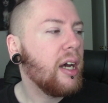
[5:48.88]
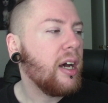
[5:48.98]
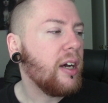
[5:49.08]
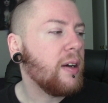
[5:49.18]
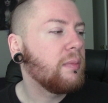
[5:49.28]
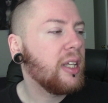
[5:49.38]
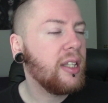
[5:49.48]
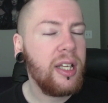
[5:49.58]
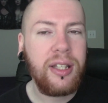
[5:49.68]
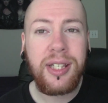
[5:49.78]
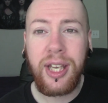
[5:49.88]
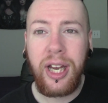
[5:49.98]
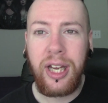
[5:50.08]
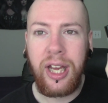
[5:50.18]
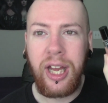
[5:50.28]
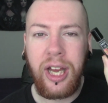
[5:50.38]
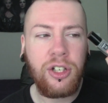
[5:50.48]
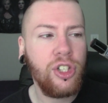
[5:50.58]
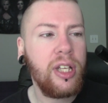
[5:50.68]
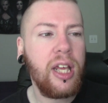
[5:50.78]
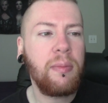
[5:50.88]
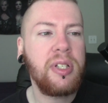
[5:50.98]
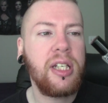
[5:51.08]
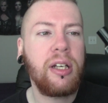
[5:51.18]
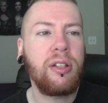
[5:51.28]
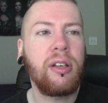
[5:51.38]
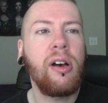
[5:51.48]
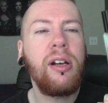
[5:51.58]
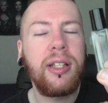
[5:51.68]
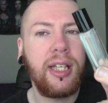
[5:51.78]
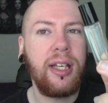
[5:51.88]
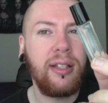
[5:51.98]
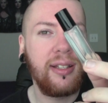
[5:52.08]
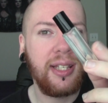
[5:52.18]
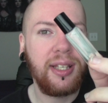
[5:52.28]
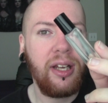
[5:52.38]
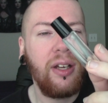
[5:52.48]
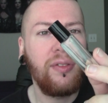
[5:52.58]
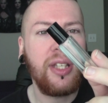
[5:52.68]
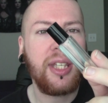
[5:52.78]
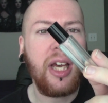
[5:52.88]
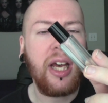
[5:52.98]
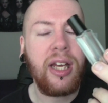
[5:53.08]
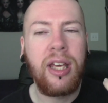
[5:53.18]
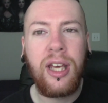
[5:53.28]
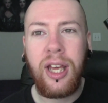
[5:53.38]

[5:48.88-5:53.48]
And then this guy, I actually emptied out the contents of this guy